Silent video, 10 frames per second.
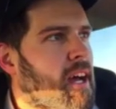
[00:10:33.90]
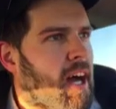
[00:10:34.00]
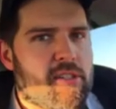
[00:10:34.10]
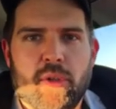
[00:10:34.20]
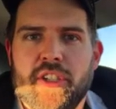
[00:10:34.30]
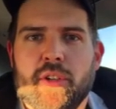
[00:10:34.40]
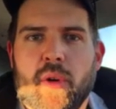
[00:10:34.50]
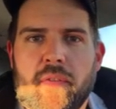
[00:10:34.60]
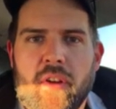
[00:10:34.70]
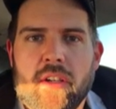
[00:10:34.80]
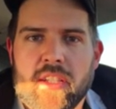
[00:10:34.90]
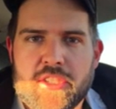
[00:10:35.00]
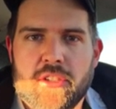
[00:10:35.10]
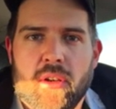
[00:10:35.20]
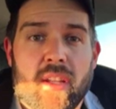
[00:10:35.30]
I just want to do a quick video,
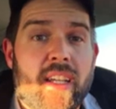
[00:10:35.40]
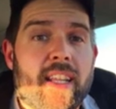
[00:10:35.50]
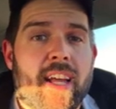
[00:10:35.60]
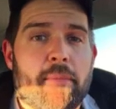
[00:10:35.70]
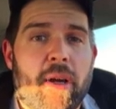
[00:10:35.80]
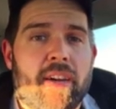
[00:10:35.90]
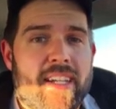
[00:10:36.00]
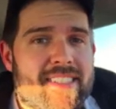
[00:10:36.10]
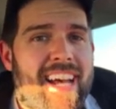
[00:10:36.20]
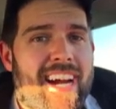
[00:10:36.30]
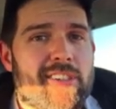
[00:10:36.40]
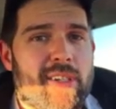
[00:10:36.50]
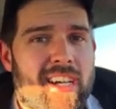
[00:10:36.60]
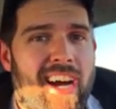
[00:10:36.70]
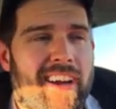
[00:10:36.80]
let you know that Key Lime Air is actually
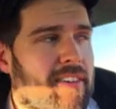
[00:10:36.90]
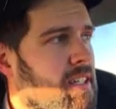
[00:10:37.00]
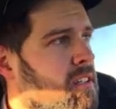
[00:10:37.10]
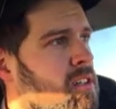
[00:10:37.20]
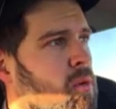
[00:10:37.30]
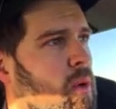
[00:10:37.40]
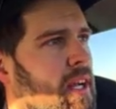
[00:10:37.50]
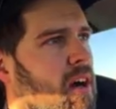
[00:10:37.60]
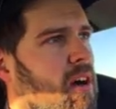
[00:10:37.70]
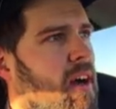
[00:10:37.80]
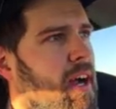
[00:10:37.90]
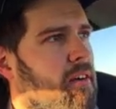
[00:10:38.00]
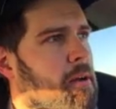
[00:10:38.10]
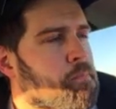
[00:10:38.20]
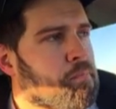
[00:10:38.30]
hiring. We are
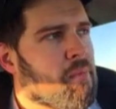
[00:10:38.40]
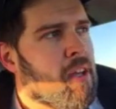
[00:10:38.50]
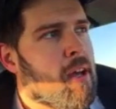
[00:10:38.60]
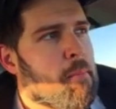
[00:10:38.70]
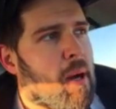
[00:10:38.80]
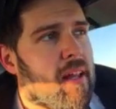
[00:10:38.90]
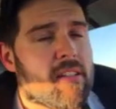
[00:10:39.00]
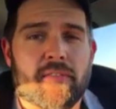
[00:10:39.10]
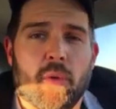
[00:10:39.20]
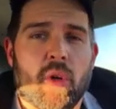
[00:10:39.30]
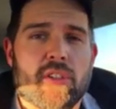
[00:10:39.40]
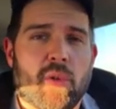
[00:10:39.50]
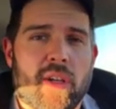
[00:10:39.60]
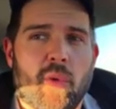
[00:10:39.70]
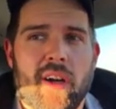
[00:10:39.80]
hiring pilots for
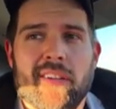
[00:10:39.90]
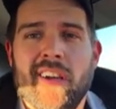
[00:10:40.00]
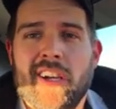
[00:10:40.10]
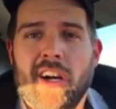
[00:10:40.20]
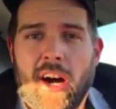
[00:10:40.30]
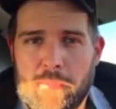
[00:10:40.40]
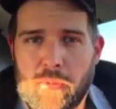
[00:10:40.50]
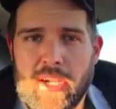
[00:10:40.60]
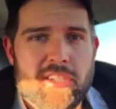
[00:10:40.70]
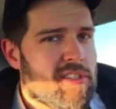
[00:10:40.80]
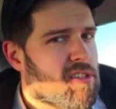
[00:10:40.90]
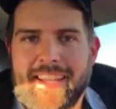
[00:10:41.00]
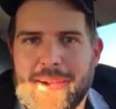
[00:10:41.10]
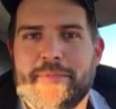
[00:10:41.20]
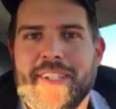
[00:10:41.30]
121 operations,
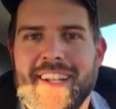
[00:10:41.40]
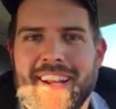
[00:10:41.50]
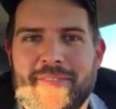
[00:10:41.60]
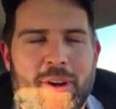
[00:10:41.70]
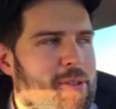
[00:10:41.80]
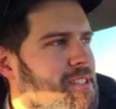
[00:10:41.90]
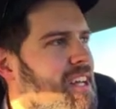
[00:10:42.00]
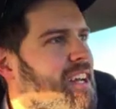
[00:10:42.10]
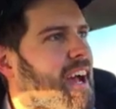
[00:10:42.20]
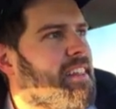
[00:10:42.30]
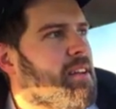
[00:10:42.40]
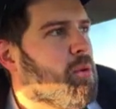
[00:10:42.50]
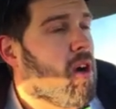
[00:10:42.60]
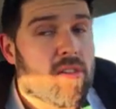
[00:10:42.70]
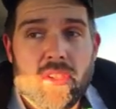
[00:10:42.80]
captain and FOs, and then
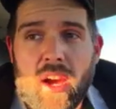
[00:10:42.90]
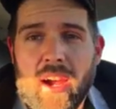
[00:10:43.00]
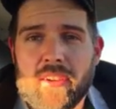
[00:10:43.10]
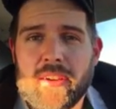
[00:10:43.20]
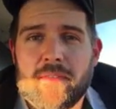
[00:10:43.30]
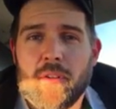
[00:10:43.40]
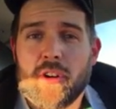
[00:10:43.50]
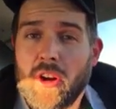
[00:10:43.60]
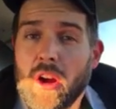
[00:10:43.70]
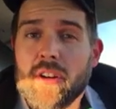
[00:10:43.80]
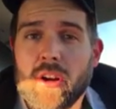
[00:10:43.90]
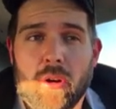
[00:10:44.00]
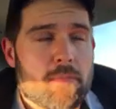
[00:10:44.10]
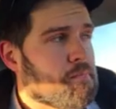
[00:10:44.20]
we're also hiring for cargo.